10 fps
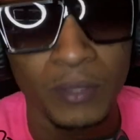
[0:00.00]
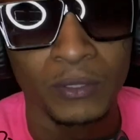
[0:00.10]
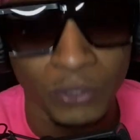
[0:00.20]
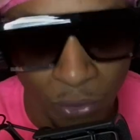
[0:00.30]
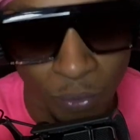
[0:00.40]

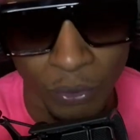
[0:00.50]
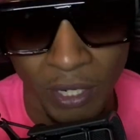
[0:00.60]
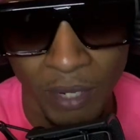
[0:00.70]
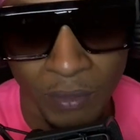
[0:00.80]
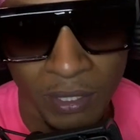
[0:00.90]
Juice Wrld
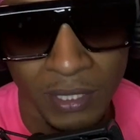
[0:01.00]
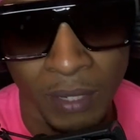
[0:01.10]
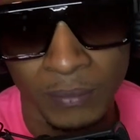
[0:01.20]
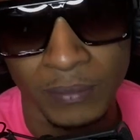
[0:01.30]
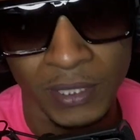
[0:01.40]
came with his
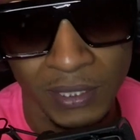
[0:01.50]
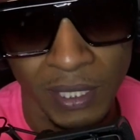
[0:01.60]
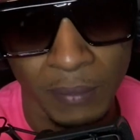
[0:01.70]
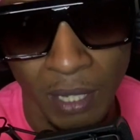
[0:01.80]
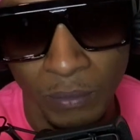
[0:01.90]
album. His
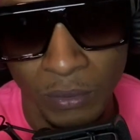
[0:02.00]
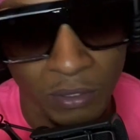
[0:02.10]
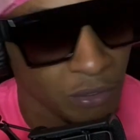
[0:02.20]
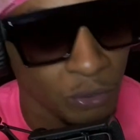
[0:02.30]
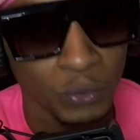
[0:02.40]
team came
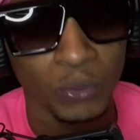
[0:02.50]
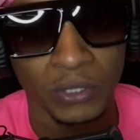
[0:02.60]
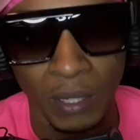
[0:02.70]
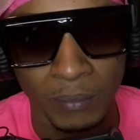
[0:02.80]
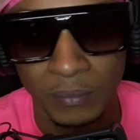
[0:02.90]
with Juice Wrld's
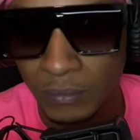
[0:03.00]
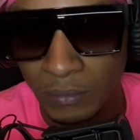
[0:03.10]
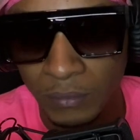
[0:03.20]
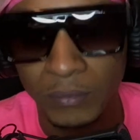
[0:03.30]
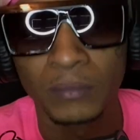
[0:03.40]
album,
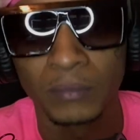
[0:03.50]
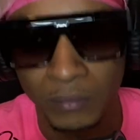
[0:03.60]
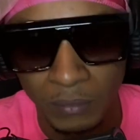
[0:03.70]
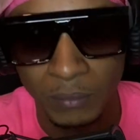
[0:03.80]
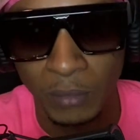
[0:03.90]

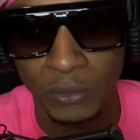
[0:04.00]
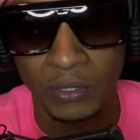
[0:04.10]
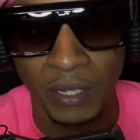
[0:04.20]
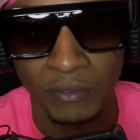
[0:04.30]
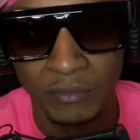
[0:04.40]

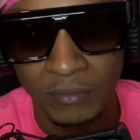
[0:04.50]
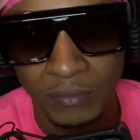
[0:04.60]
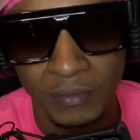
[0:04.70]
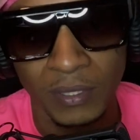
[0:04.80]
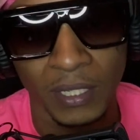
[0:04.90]
post-death.
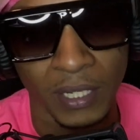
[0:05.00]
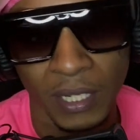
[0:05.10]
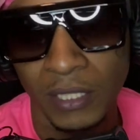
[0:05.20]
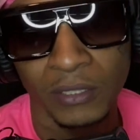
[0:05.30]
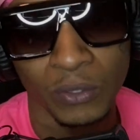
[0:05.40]
And
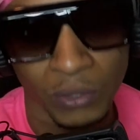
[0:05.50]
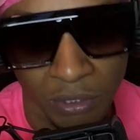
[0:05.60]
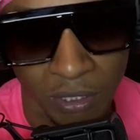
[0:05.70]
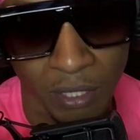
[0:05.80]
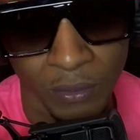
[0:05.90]
he's going to
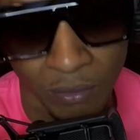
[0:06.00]
sell,